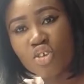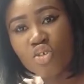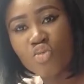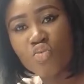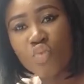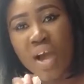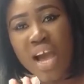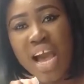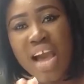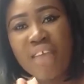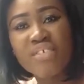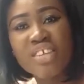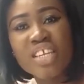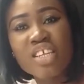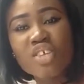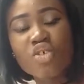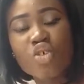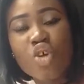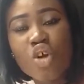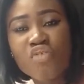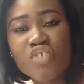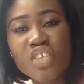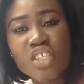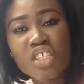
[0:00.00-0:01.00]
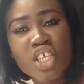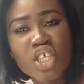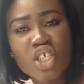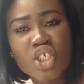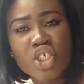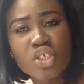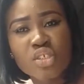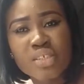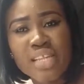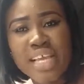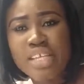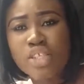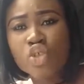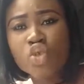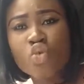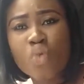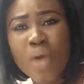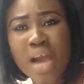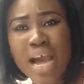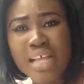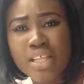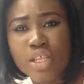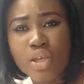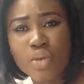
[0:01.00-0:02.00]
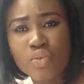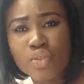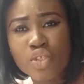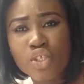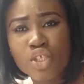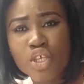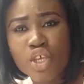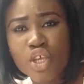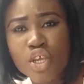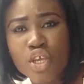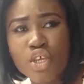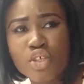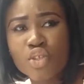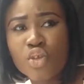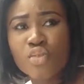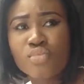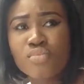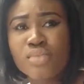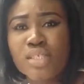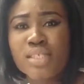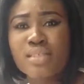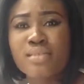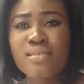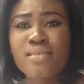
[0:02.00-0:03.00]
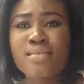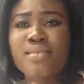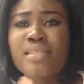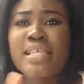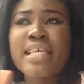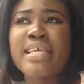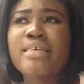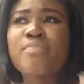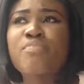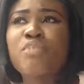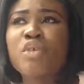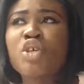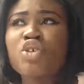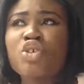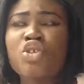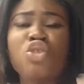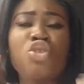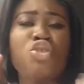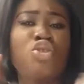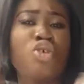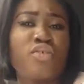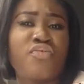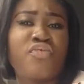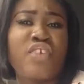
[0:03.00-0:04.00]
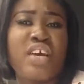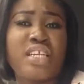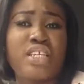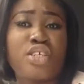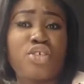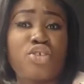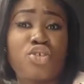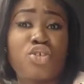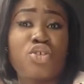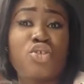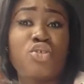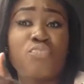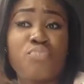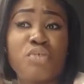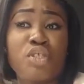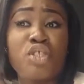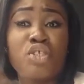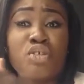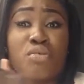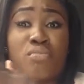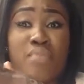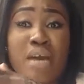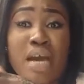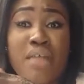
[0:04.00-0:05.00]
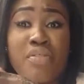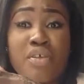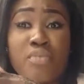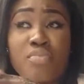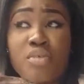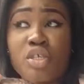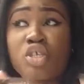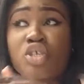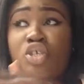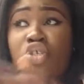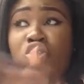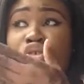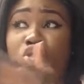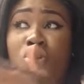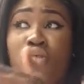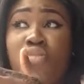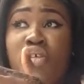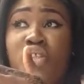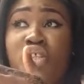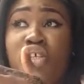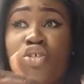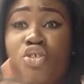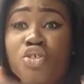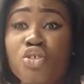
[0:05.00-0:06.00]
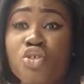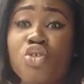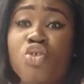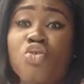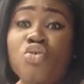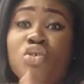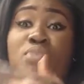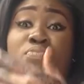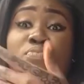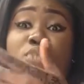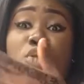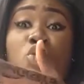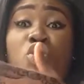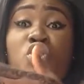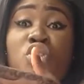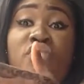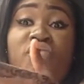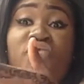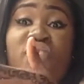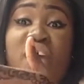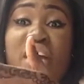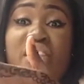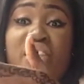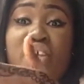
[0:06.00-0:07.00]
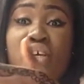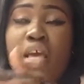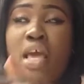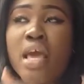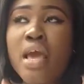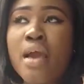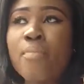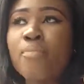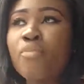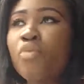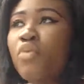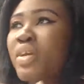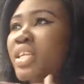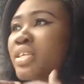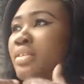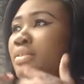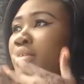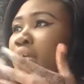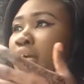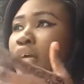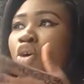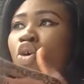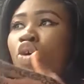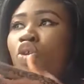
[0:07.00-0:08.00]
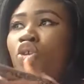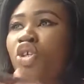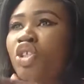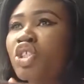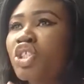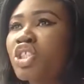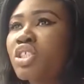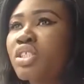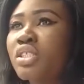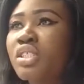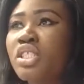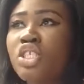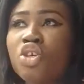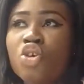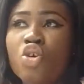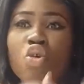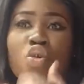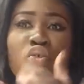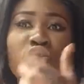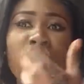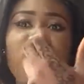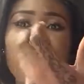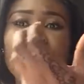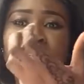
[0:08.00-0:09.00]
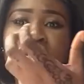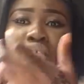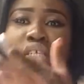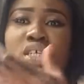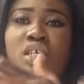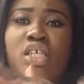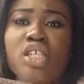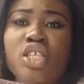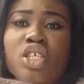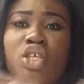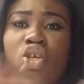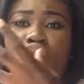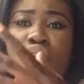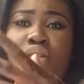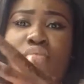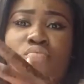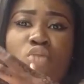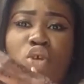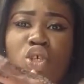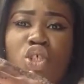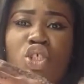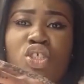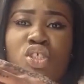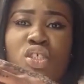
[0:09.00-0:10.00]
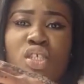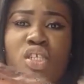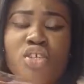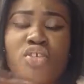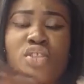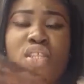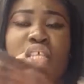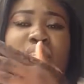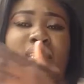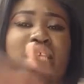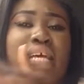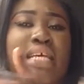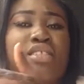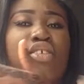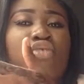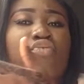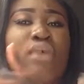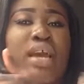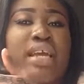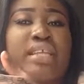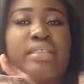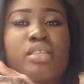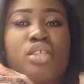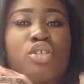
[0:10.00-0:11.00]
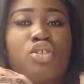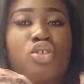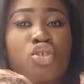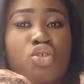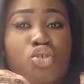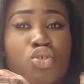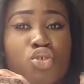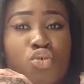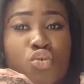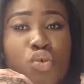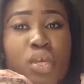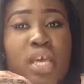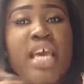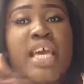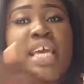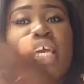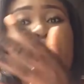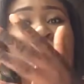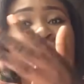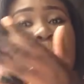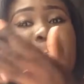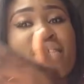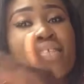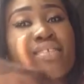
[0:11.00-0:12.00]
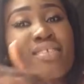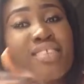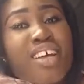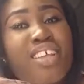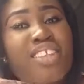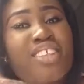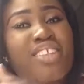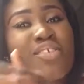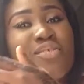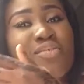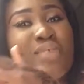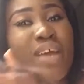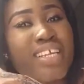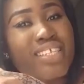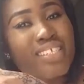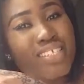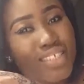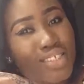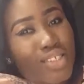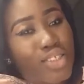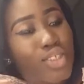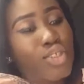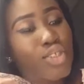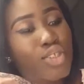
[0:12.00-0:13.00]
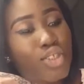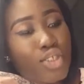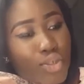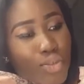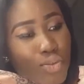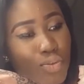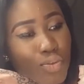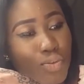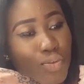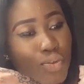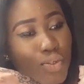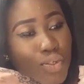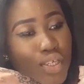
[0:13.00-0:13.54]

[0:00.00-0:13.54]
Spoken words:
we're having conversation like two adults. Don't think because your father used to beat your mother, because your mother used to abuse your father, whether psychologically or physically or emotionally, think that's the right thing to do. It is not the right thing to do.